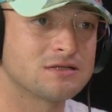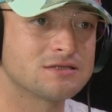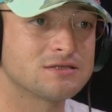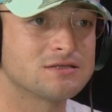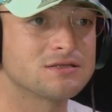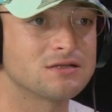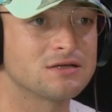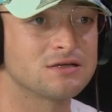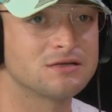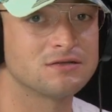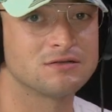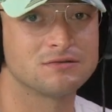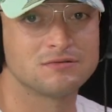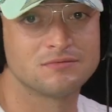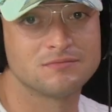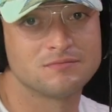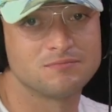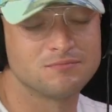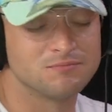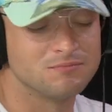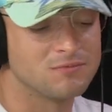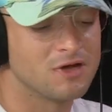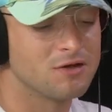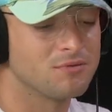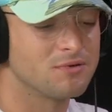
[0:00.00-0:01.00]
still
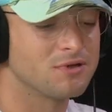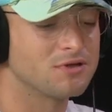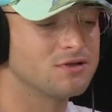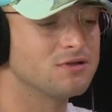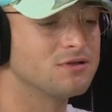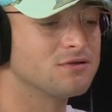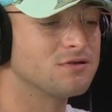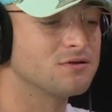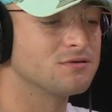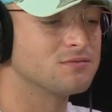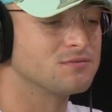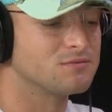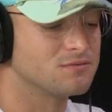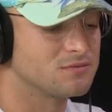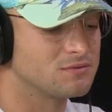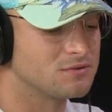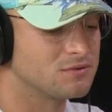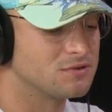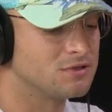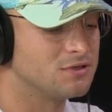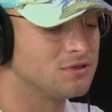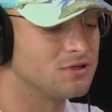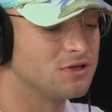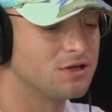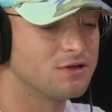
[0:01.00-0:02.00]
maybe didn't
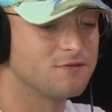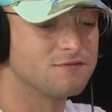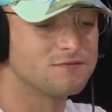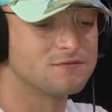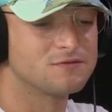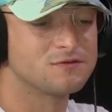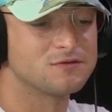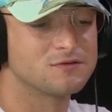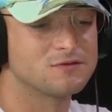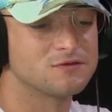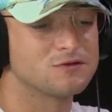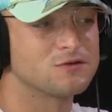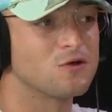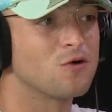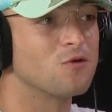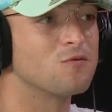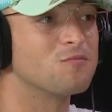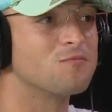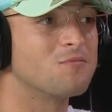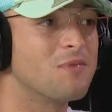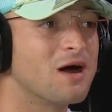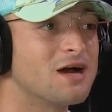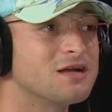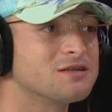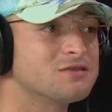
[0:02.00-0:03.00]
live so
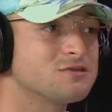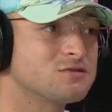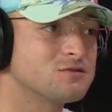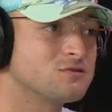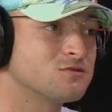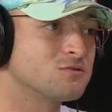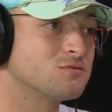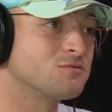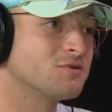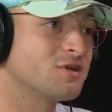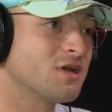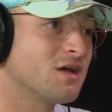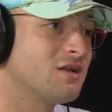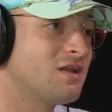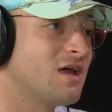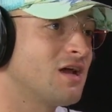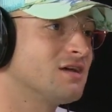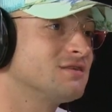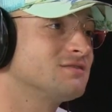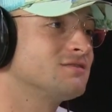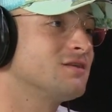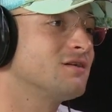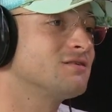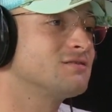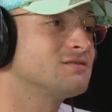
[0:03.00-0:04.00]
much to
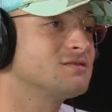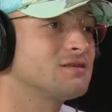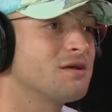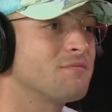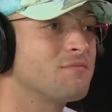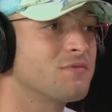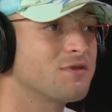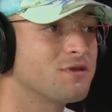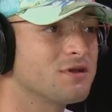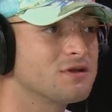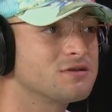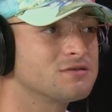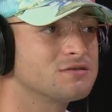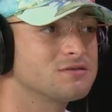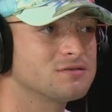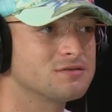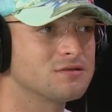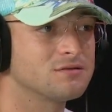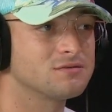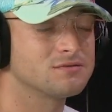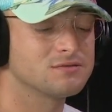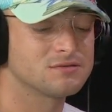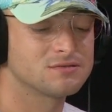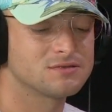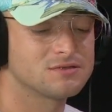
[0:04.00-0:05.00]
realize that some things
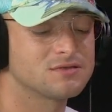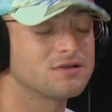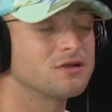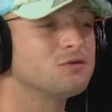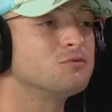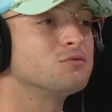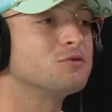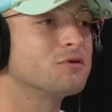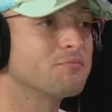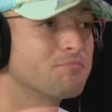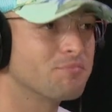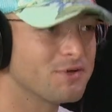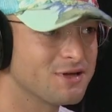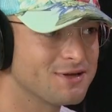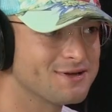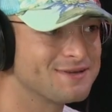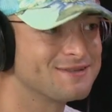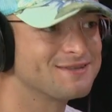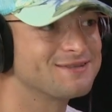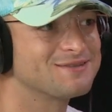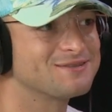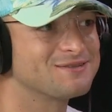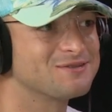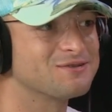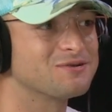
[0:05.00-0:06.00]
still
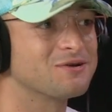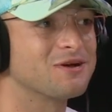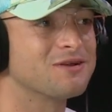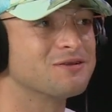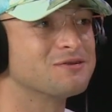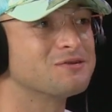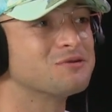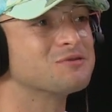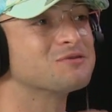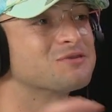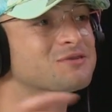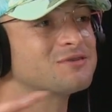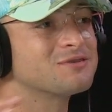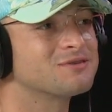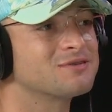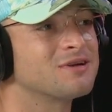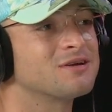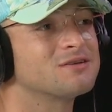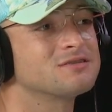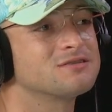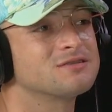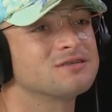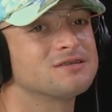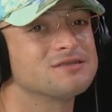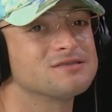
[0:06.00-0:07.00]
repeat, yeah, and you
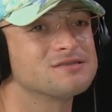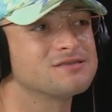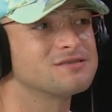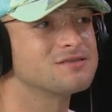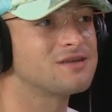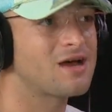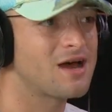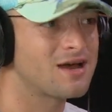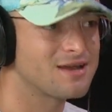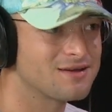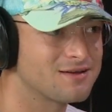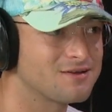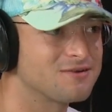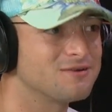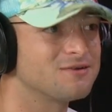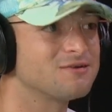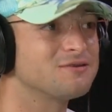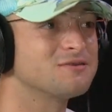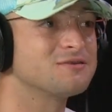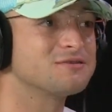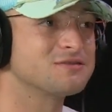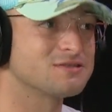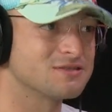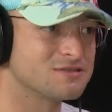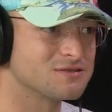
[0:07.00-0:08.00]
start seeing
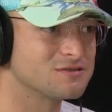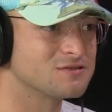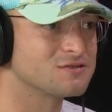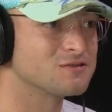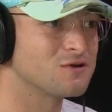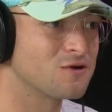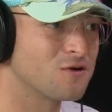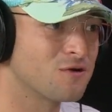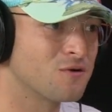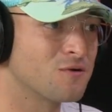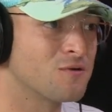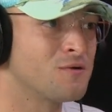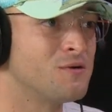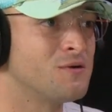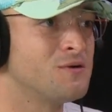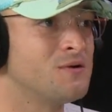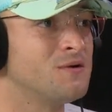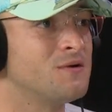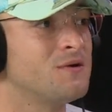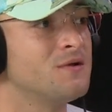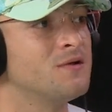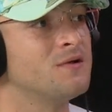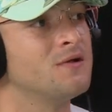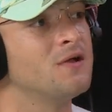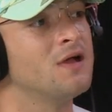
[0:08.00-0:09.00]
cycles and so,
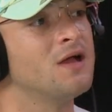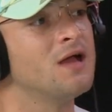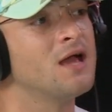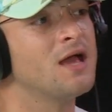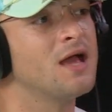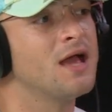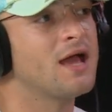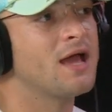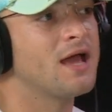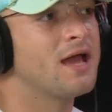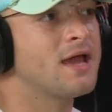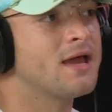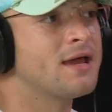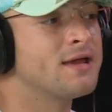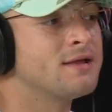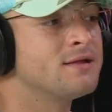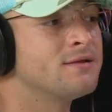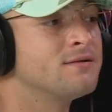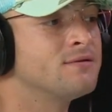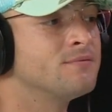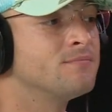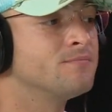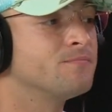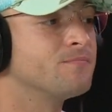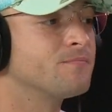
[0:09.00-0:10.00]

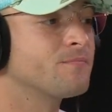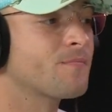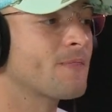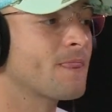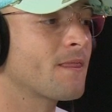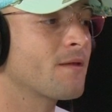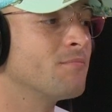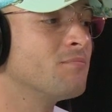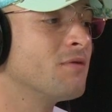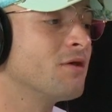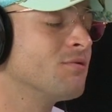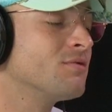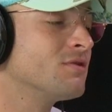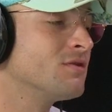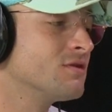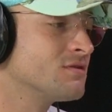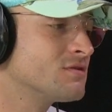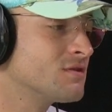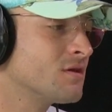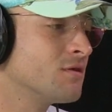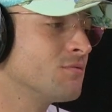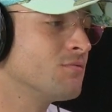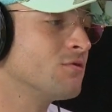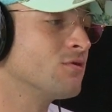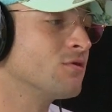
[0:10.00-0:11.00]
and maybe this
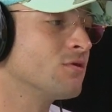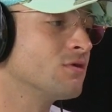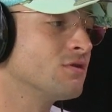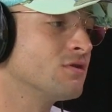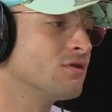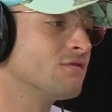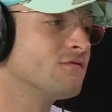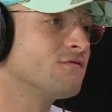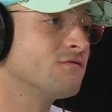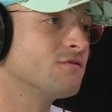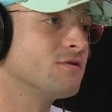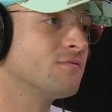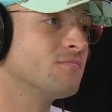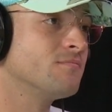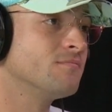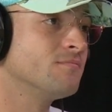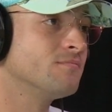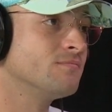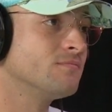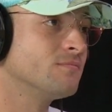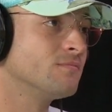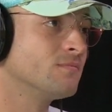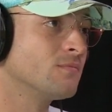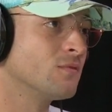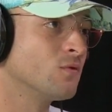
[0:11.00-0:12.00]
give you a
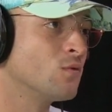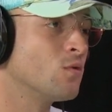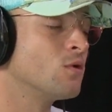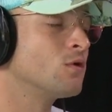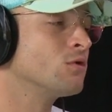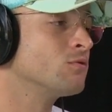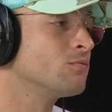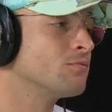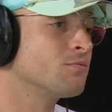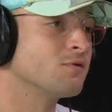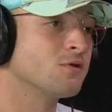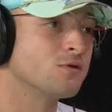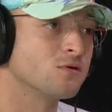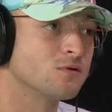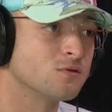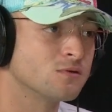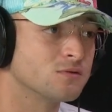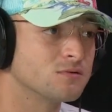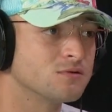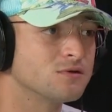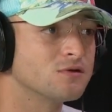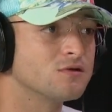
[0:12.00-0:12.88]
different worldview,